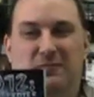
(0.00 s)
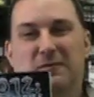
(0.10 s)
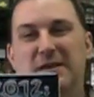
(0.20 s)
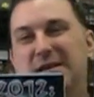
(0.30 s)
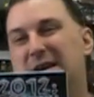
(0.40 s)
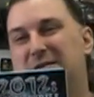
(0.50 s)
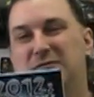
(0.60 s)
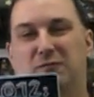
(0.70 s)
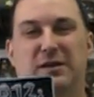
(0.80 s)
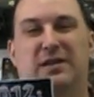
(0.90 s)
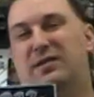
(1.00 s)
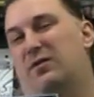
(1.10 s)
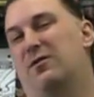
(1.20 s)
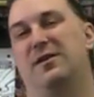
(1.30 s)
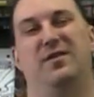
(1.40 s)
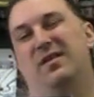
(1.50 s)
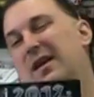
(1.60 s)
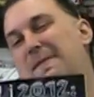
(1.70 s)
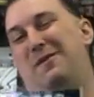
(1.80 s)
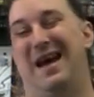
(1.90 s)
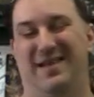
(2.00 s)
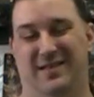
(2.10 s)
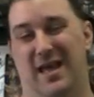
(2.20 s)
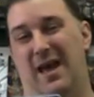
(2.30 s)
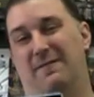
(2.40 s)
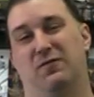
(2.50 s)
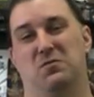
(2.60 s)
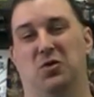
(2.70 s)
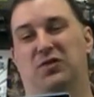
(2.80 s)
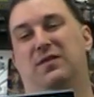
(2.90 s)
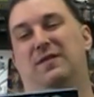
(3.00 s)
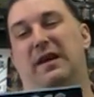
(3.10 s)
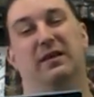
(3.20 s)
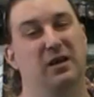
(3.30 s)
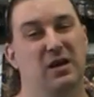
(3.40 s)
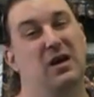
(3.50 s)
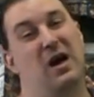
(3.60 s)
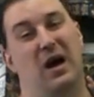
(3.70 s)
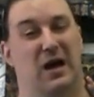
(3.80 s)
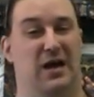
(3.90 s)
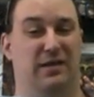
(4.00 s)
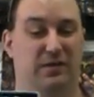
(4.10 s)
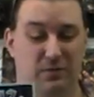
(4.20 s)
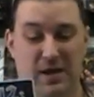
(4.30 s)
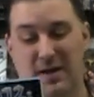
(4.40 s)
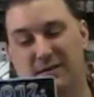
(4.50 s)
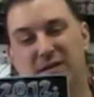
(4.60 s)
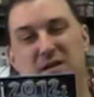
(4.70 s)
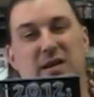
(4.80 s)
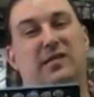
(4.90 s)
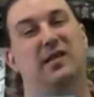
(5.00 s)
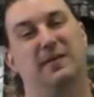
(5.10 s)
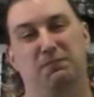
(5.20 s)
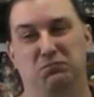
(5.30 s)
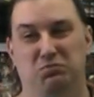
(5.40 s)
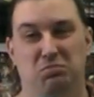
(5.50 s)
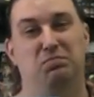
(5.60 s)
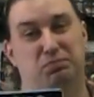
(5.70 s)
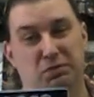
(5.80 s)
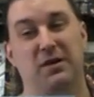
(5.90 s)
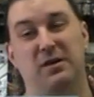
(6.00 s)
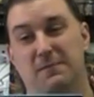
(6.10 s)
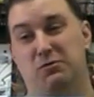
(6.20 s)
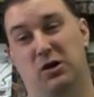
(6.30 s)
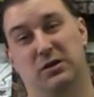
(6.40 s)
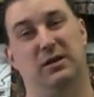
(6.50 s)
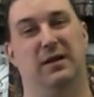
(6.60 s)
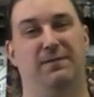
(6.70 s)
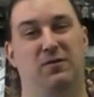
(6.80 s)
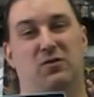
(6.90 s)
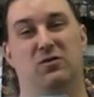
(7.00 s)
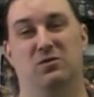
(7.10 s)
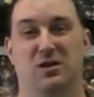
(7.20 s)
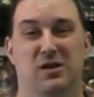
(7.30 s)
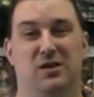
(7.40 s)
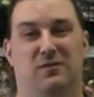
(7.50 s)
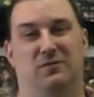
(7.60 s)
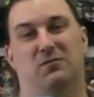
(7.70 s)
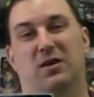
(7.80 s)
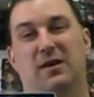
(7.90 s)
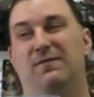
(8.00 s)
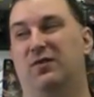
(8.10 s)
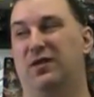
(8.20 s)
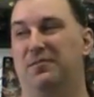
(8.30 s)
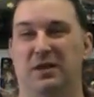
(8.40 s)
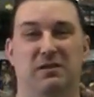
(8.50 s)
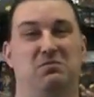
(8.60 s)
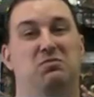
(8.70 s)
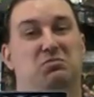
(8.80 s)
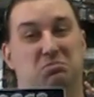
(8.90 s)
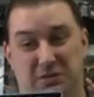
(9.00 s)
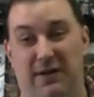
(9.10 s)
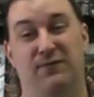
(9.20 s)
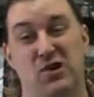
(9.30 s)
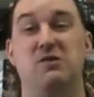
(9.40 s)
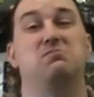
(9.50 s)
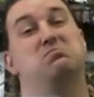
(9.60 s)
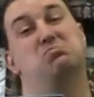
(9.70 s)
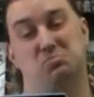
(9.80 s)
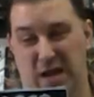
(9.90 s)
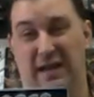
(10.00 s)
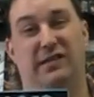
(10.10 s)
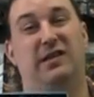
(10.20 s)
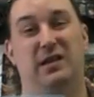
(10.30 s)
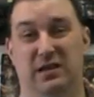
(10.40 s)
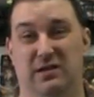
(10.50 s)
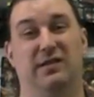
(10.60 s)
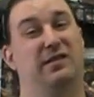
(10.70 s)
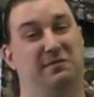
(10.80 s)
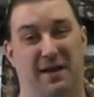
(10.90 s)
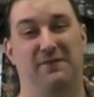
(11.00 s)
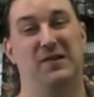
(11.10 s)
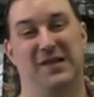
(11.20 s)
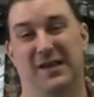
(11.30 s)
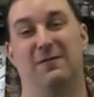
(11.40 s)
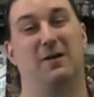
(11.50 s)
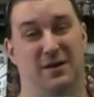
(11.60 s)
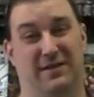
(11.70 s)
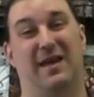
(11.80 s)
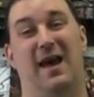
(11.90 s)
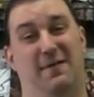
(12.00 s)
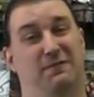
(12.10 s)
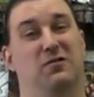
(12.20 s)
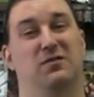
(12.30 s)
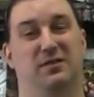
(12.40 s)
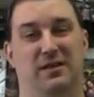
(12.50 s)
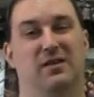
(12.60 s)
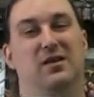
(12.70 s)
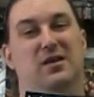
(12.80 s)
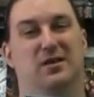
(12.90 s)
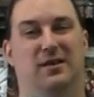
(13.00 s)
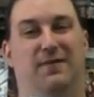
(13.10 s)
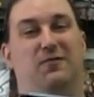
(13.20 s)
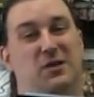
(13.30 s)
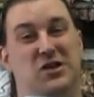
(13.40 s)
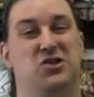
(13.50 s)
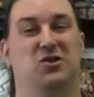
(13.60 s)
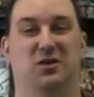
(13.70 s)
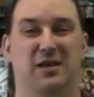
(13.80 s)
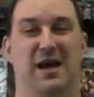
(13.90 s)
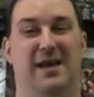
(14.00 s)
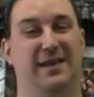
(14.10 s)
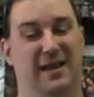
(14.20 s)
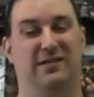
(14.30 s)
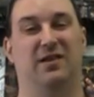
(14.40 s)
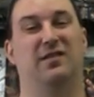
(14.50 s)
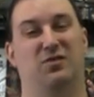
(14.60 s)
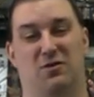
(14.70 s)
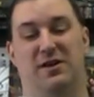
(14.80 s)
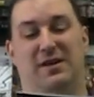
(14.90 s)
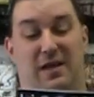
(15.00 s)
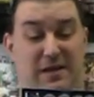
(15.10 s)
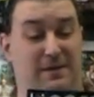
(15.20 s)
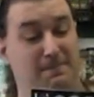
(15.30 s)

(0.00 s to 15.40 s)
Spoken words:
when you read the story, you can get past that for most of it. So yeah, it's a pretty good book. If you're looking for something different, Heske is definitely where it's at for differential takes on storytelling.